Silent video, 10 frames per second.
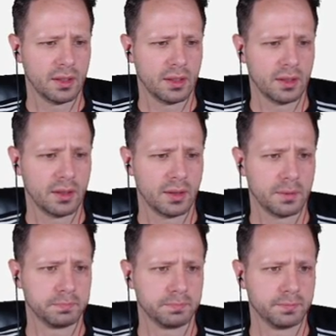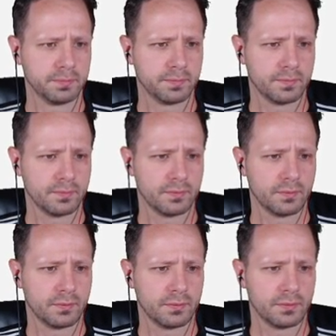Um,
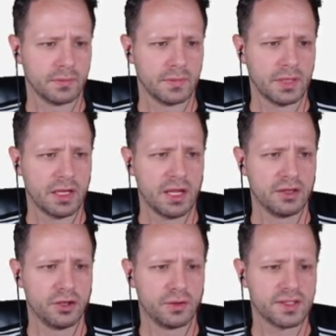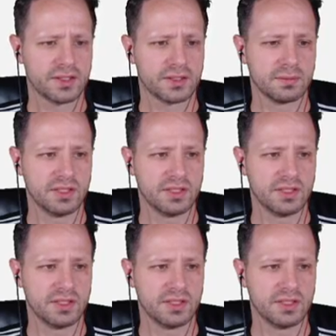and you know this